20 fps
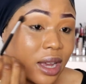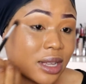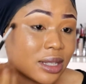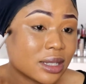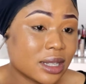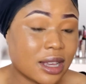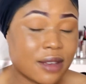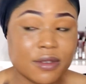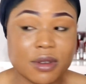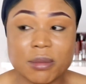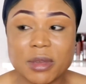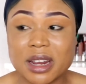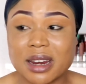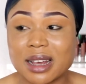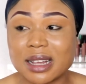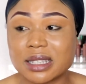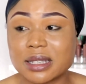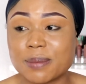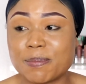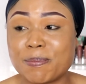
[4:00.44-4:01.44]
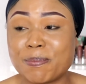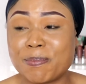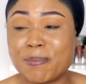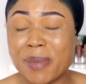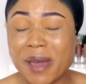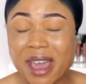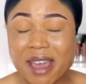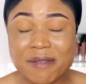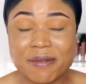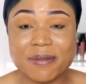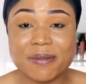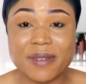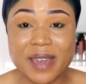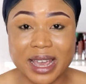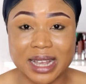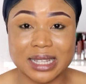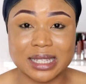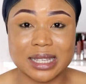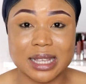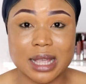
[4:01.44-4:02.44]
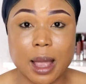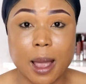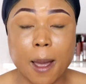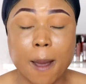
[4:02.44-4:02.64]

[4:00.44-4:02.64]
is giving me that perfect